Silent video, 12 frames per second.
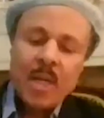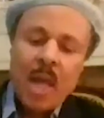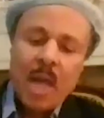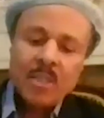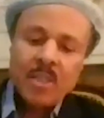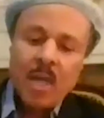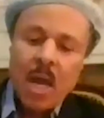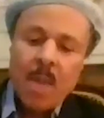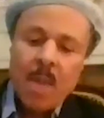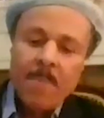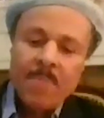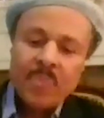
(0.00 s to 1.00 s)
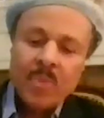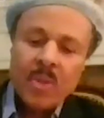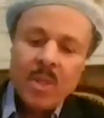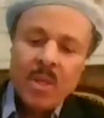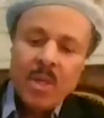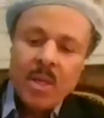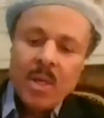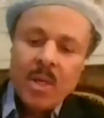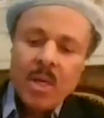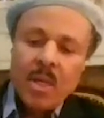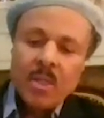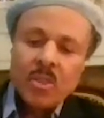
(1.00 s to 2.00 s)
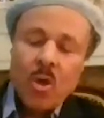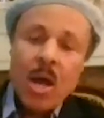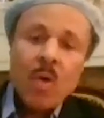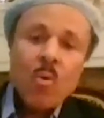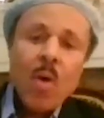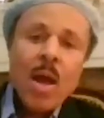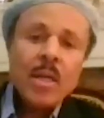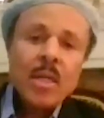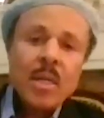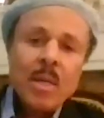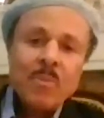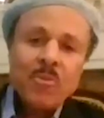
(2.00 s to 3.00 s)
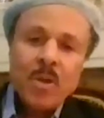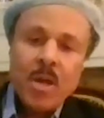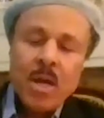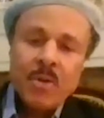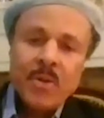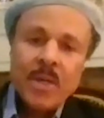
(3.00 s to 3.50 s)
a lot of time, so I'll wind it up for now,